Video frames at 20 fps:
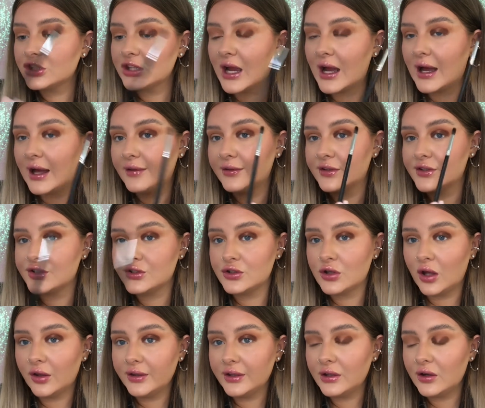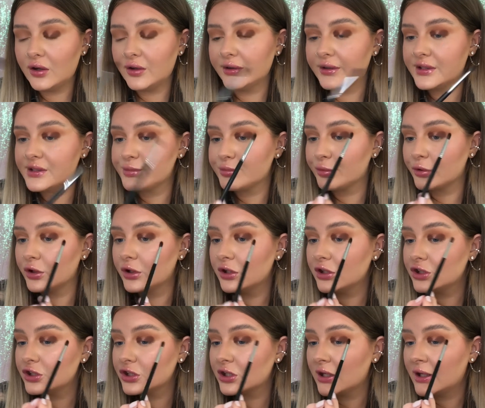and there's nothing on this
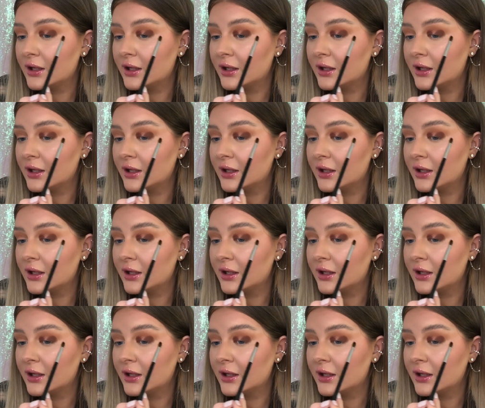brush.